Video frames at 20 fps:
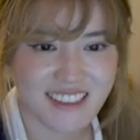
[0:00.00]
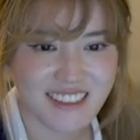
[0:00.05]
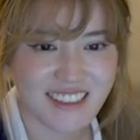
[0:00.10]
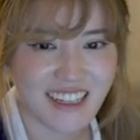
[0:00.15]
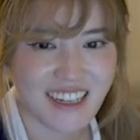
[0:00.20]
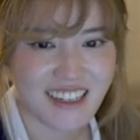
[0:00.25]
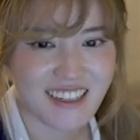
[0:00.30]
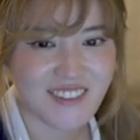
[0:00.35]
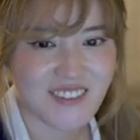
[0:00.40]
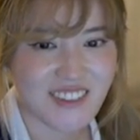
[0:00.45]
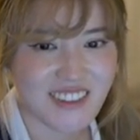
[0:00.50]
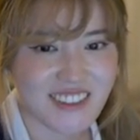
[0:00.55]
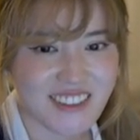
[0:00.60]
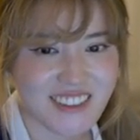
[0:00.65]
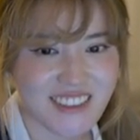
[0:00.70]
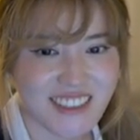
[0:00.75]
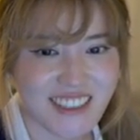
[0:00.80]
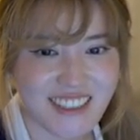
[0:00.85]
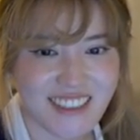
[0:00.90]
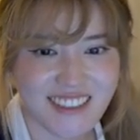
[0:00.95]
Jack of all
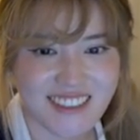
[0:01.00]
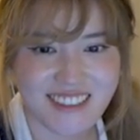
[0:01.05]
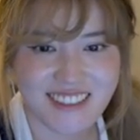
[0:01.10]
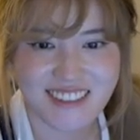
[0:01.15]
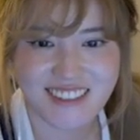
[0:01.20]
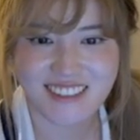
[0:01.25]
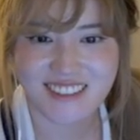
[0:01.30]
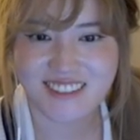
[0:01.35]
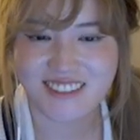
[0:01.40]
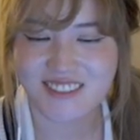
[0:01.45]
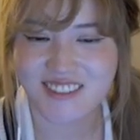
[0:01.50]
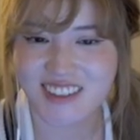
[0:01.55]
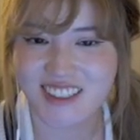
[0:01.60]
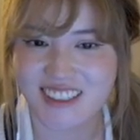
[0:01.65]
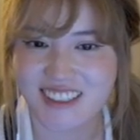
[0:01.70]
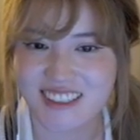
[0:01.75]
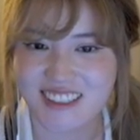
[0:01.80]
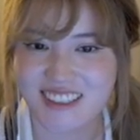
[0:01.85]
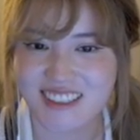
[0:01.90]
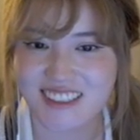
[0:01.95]
trades.
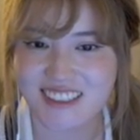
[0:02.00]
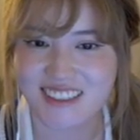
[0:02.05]
Fuck.